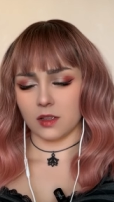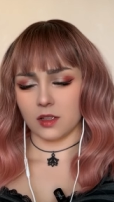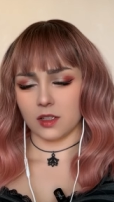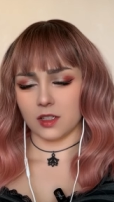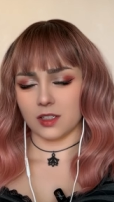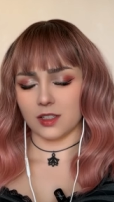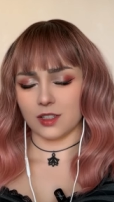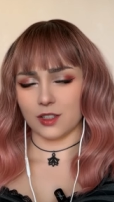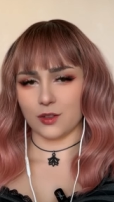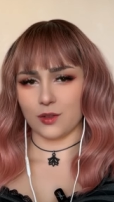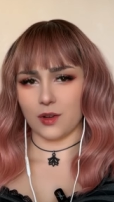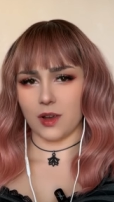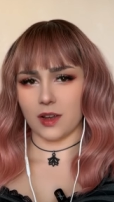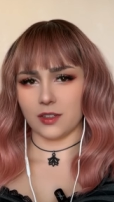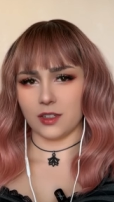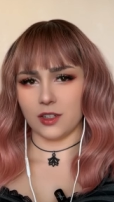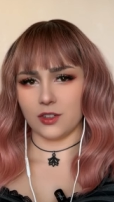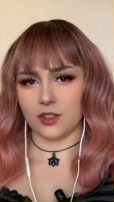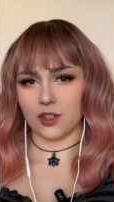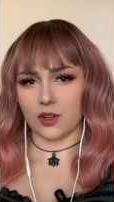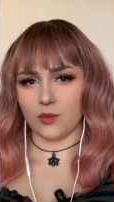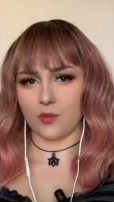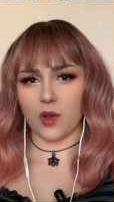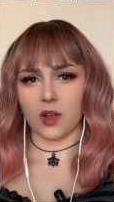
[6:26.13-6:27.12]

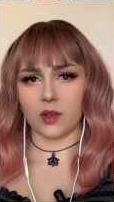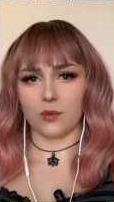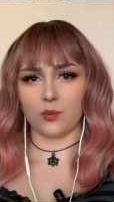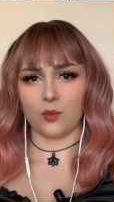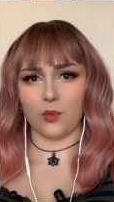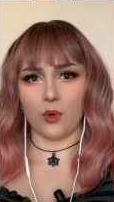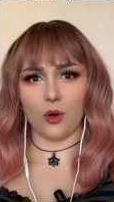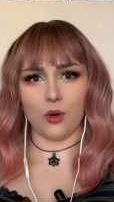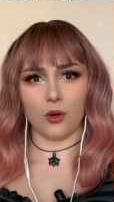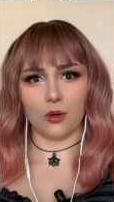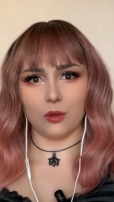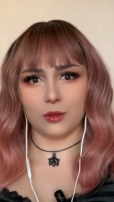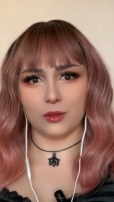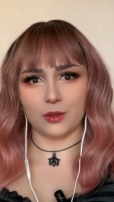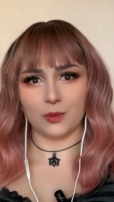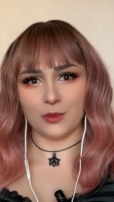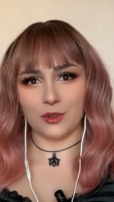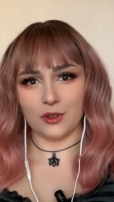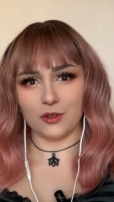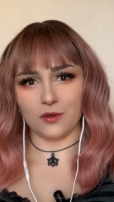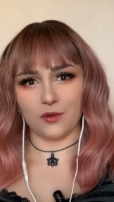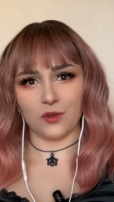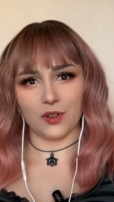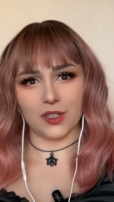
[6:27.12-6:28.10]
Strategic but bold
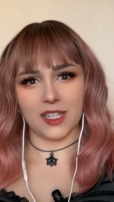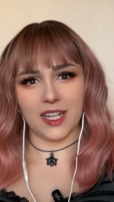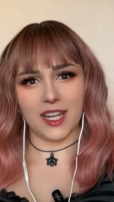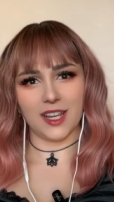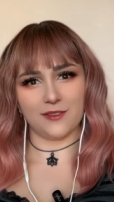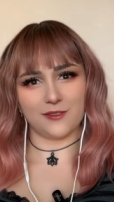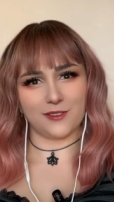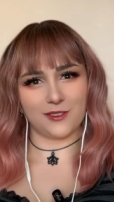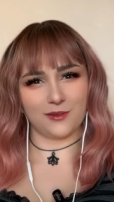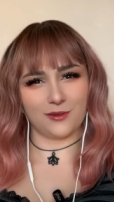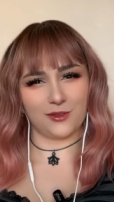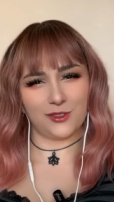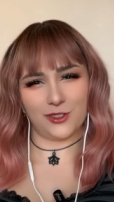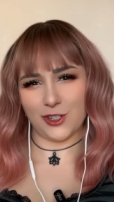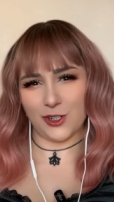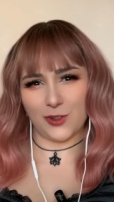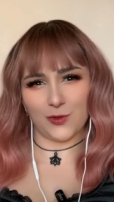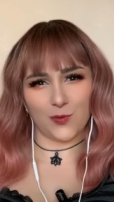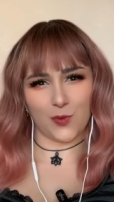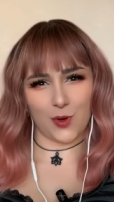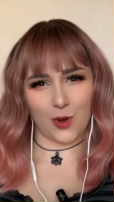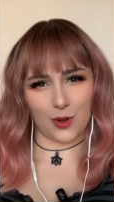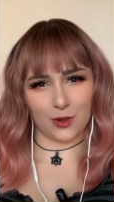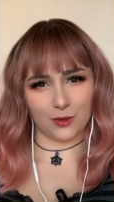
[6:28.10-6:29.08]
move when I have Sung
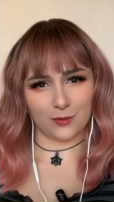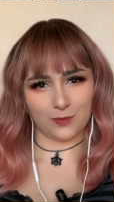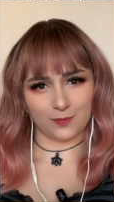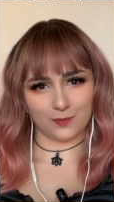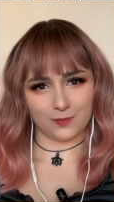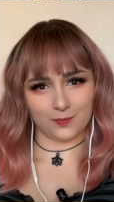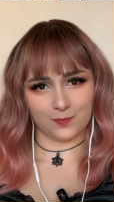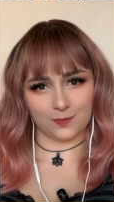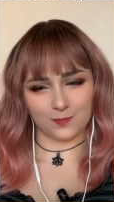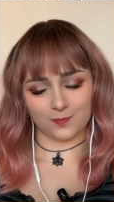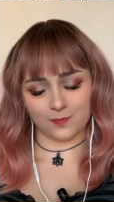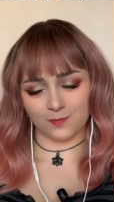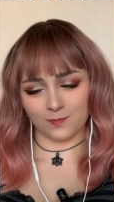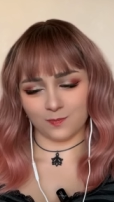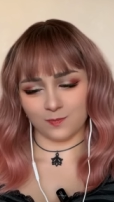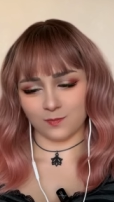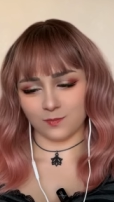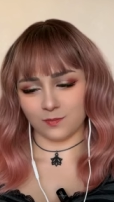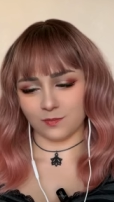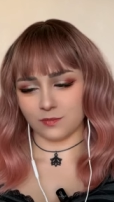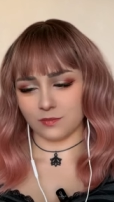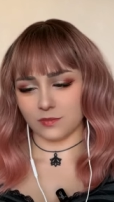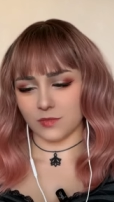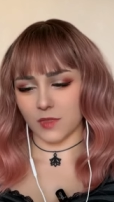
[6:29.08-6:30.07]
Jinwoo.
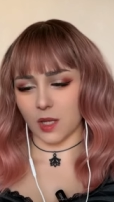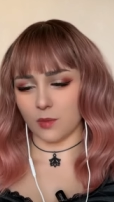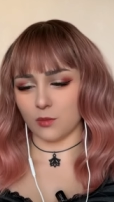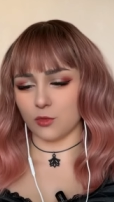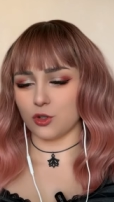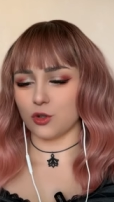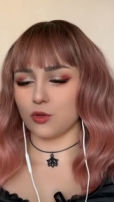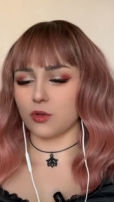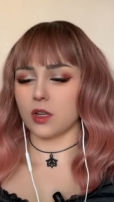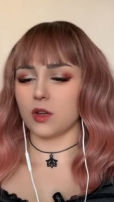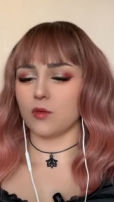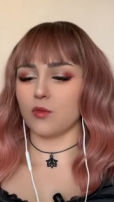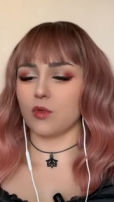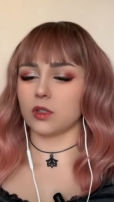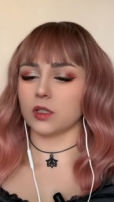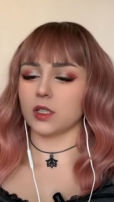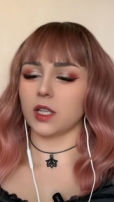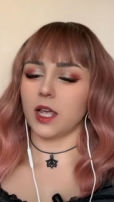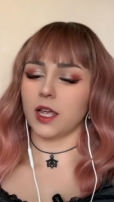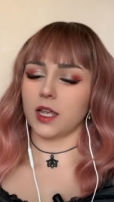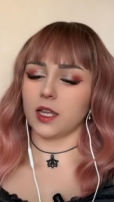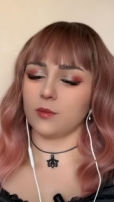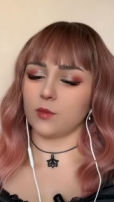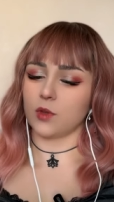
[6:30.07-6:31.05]
I'm sure he won't
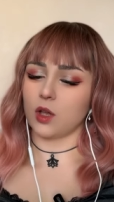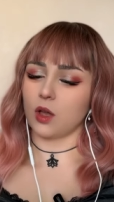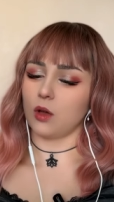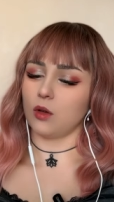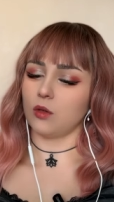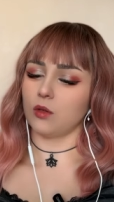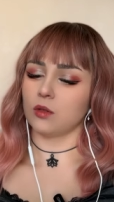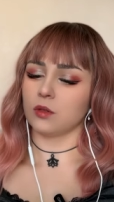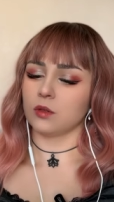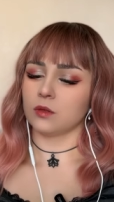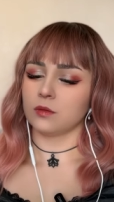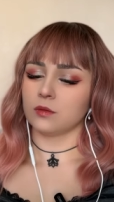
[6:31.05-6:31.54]
let him go.